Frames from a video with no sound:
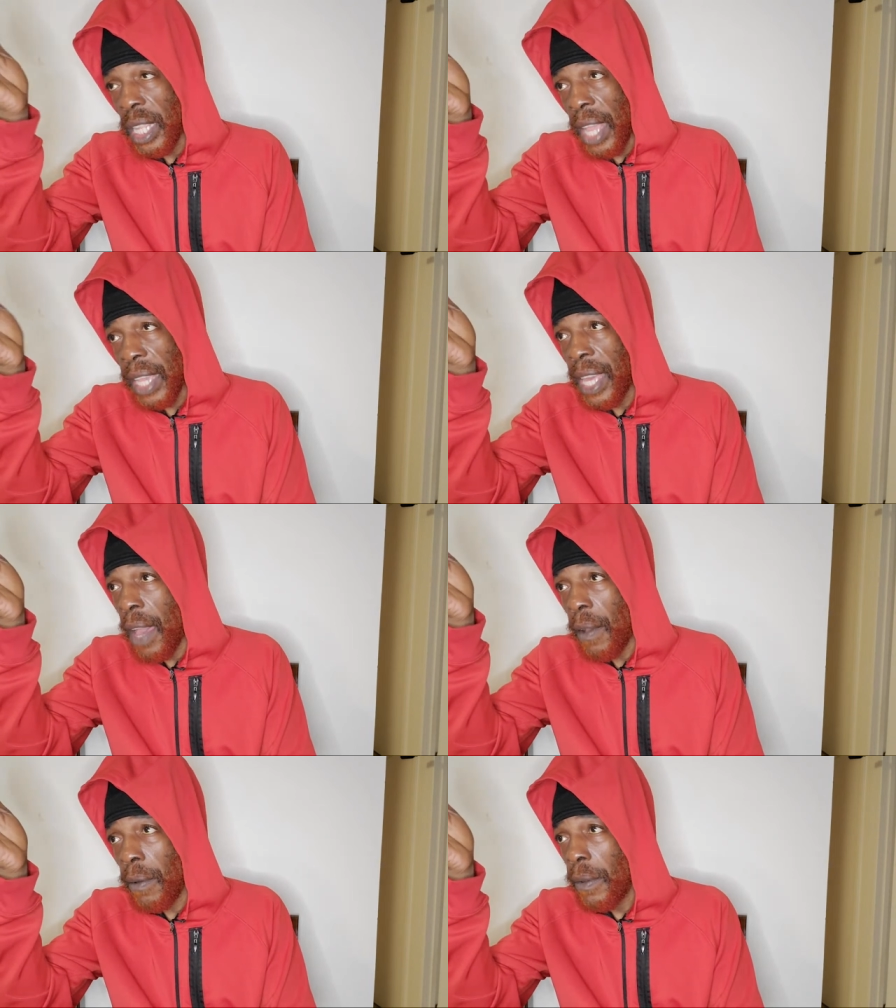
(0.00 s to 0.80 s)
that
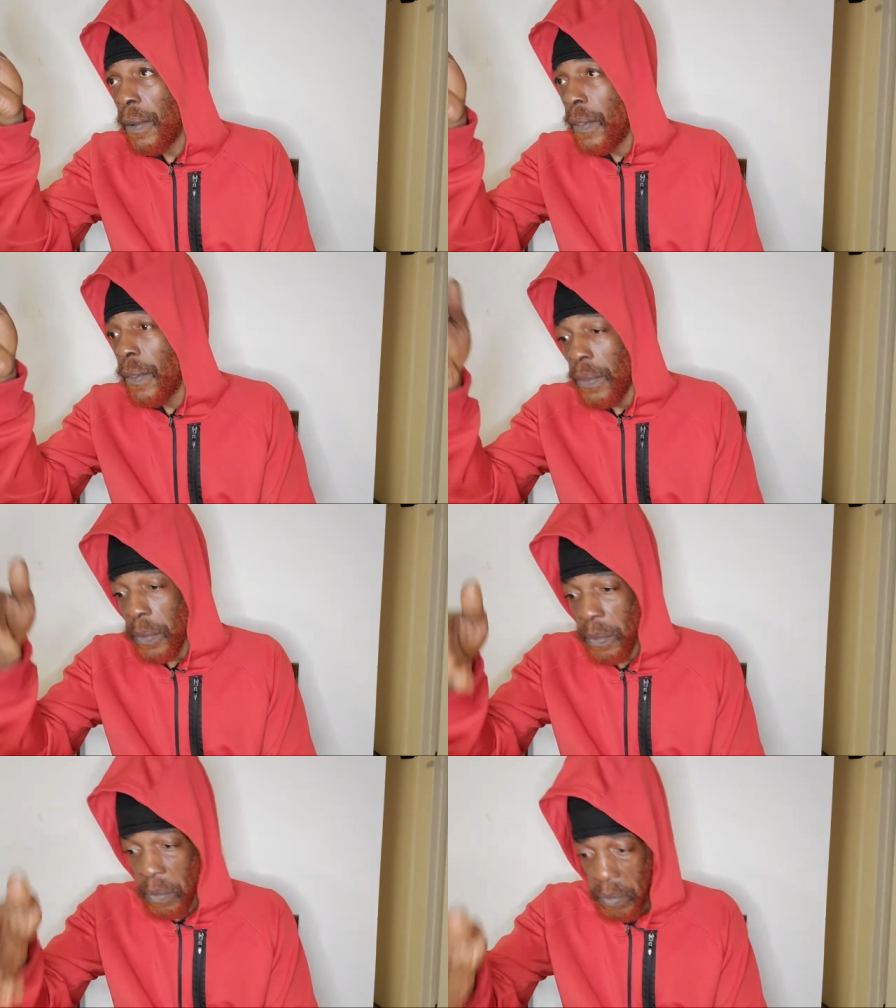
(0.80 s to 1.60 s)
cow
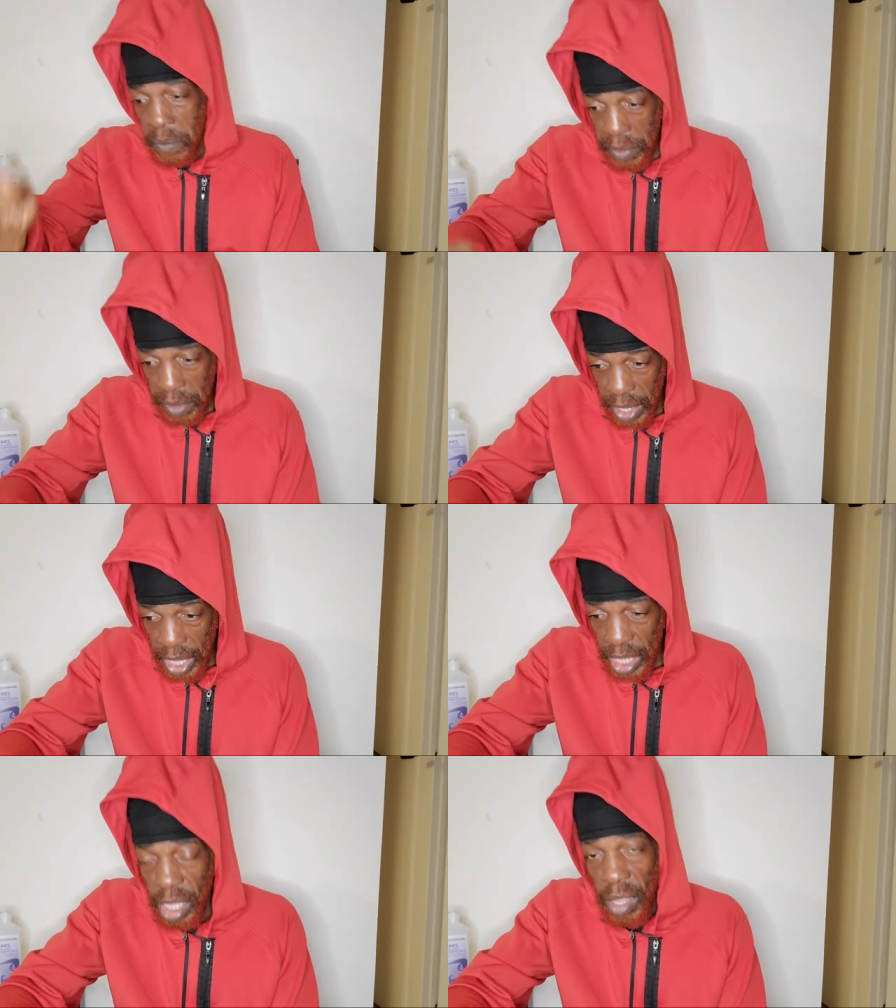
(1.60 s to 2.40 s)

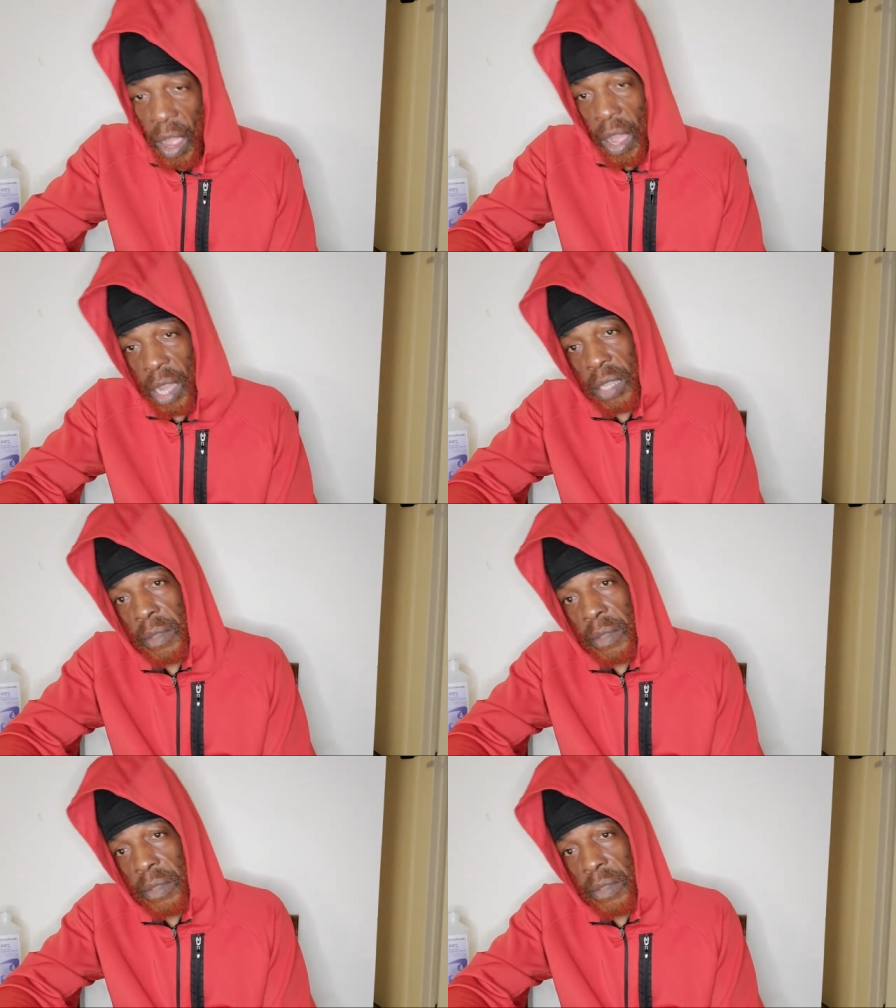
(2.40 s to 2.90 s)
in the dark.